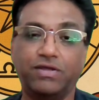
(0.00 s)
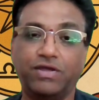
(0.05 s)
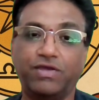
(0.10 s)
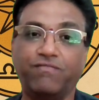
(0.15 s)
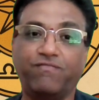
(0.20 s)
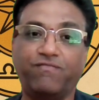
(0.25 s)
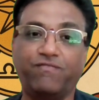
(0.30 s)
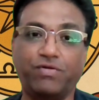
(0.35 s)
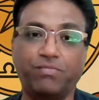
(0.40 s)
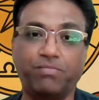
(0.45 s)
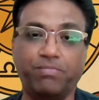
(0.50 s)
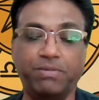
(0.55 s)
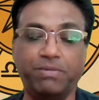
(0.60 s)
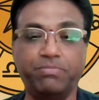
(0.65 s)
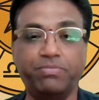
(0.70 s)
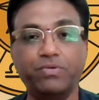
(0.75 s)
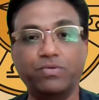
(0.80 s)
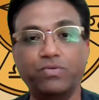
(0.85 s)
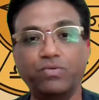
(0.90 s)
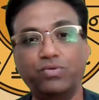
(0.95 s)
If for
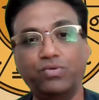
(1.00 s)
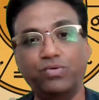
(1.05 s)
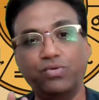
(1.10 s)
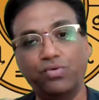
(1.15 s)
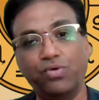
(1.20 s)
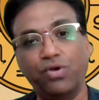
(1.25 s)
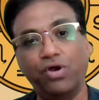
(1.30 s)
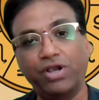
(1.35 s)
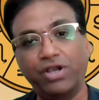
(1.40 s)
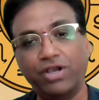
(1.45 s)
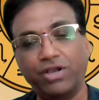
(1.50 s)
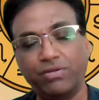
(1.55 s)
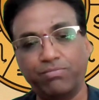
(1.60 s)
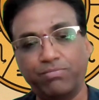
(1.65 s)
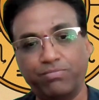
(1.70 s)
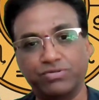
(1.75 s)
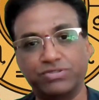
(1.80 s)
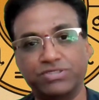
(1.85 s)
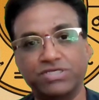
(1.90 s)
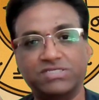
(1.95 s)
people who do not
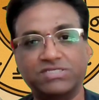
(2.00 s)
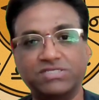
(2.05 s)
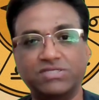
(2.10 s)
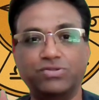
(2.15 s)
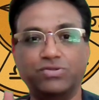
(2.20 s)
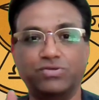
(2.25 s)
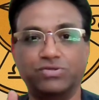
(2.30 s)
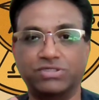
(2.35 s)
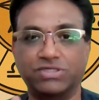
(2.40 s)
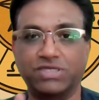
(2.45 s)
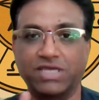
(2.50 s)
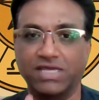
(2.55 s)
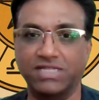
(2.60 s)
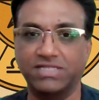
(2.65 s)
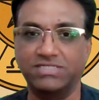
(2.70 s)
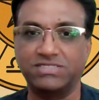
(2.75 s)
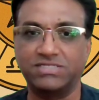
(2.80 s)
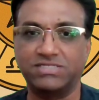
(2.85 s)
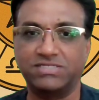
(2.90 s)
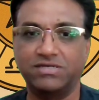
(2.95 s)
possess those
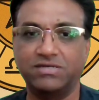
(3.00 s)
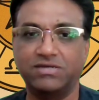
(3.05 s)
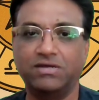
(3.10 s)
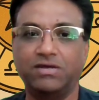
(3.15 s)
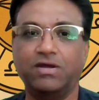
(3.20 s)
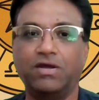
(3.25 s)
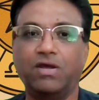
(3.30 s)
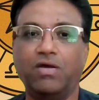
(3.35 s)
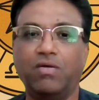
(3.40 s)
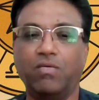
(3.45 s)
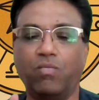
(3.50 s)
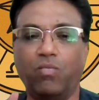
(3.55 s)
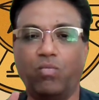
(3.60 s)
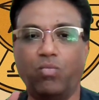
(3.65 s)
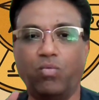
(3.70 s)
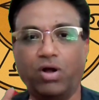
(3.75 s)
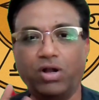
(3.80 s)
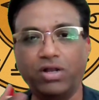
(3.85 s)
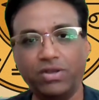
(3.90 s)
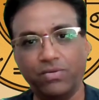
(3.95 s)
skills,
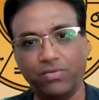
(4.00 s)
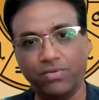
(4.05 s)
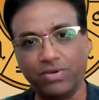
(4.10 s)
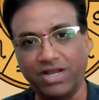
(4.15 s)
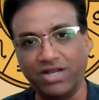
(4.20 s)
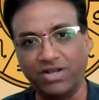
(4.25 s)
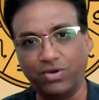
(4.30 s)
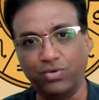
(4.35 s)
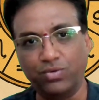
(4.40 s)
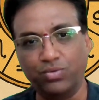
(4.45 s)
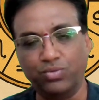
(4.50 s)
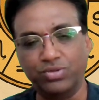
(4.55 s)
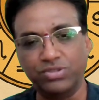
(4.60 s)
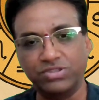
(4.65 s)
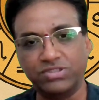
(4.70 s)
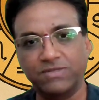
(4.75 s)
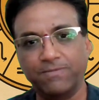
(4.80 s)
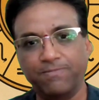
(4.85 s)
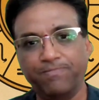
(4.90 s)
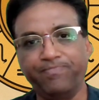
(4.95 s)
what you can do
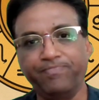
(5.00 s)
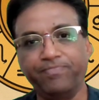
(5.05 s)
is